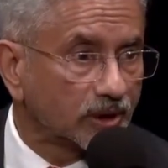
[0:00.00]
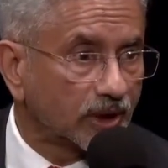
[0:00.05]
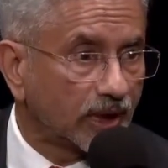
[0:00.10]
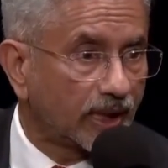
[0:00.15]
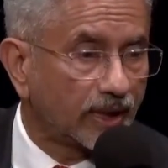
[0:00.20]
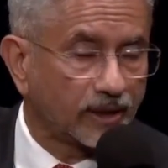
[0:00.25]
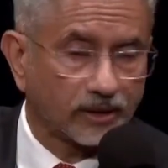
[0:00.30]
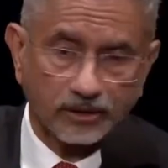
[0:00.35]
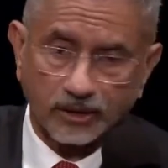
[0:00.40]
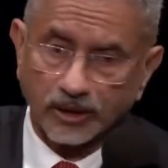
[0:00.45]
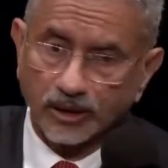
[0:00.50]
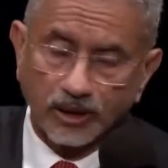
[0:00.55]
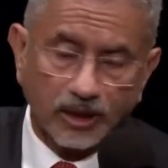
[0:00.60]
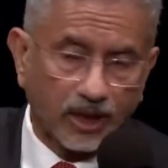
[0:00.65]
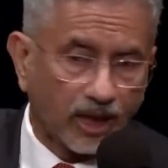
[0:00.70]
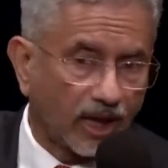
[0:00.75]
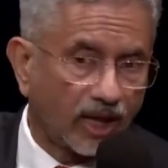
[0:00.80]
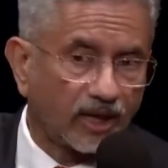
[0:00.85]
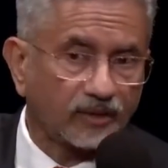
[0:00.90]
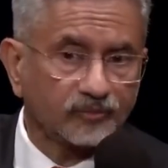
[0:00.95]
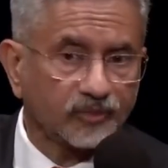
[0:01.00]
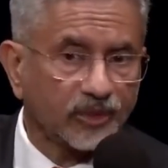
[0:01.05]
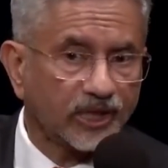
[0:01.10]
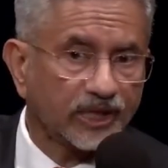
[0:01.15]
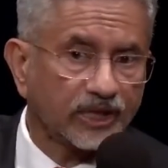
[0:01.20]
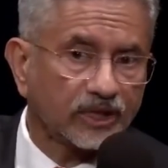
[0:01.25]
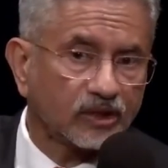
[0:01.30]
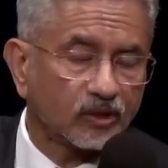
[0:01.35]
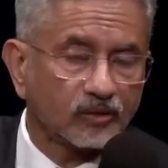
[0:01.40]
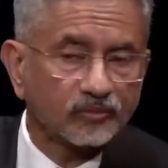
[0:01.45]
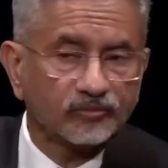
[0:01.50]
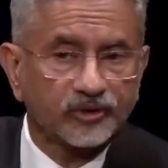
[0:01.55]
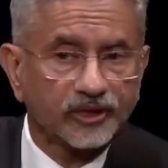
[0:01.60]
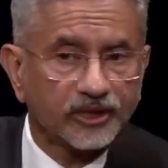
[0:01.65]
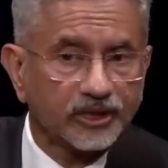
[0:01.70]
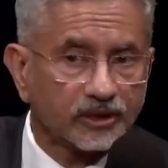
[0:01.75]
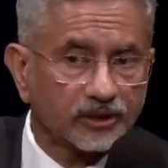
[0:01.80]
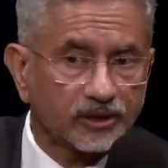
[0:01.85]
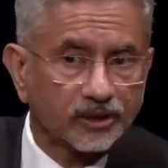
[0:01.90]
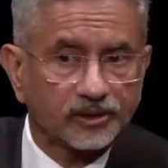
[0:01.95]
And I'm very
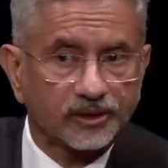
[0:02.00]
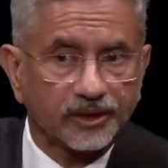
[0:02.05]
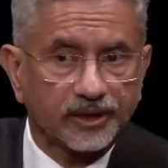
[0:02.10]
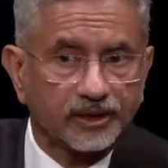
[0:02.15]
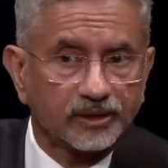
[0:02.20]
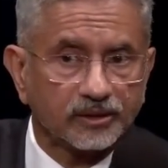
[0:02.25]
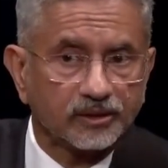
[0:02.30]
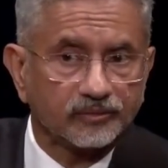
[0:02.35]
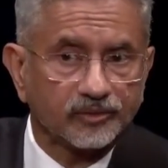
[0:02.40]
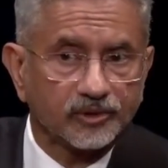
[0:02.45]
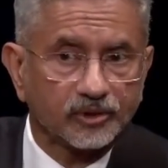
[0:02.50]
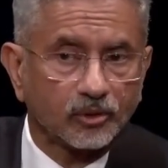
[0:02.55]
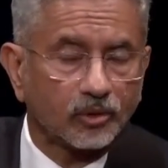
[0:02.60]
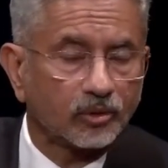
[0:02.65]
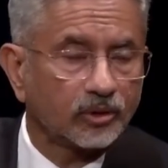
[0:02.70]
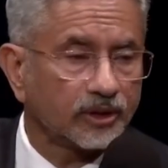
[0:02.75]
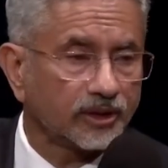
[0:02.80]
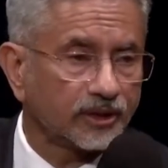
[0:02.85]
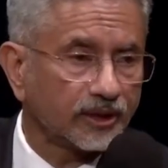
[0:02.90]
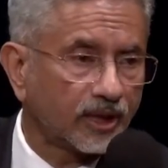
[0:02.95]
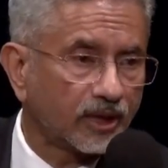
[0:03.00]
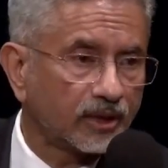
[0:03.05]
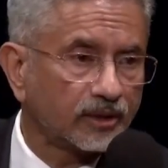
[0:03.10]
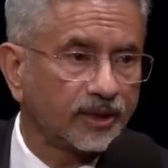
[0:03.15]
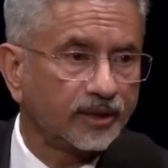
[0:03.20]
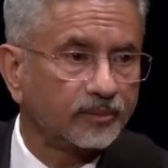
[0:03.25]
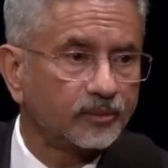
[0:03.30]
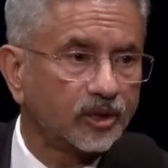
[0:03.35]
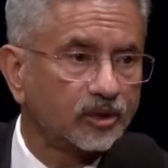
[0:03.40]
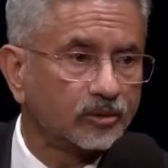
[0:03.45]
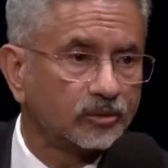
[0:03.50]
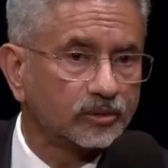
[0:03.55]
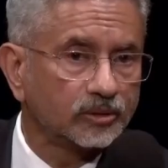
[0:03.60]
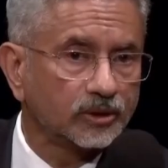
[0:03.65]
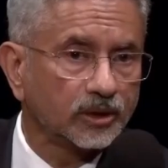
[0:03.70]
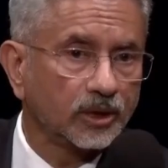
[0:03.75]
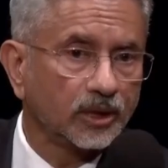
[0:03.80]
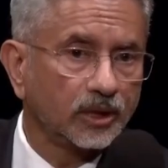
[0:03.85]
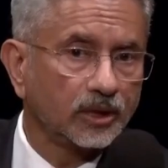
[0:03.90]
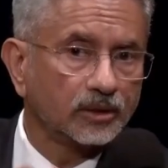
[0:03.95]
confident at the end of it all, in our neighborhood,